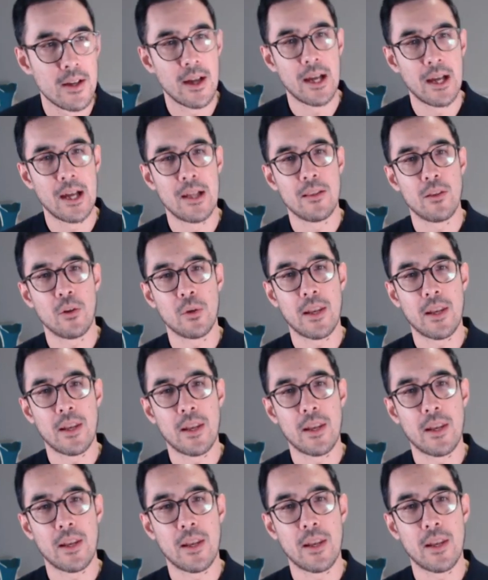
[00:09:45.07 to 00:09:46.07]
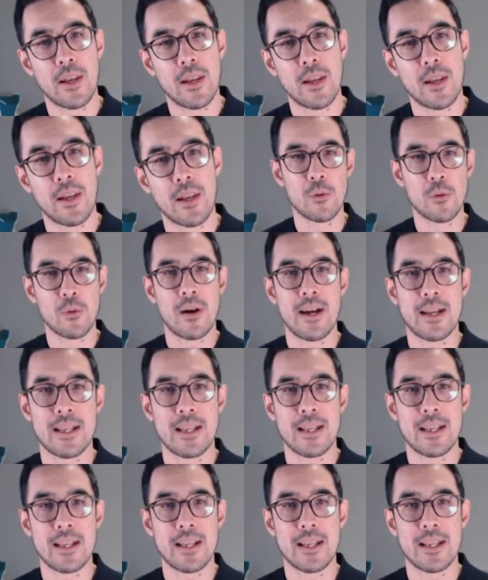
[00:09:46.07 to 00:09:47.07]
Uh, on a national level,
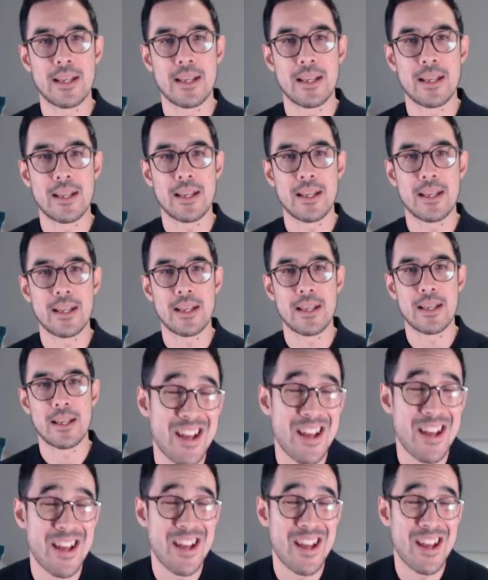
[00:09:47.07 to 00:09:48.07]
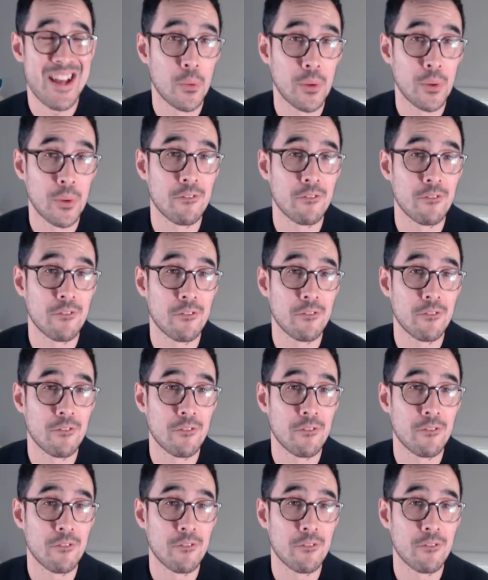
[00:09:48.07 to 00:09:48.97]
Biden's ahead by seven point four,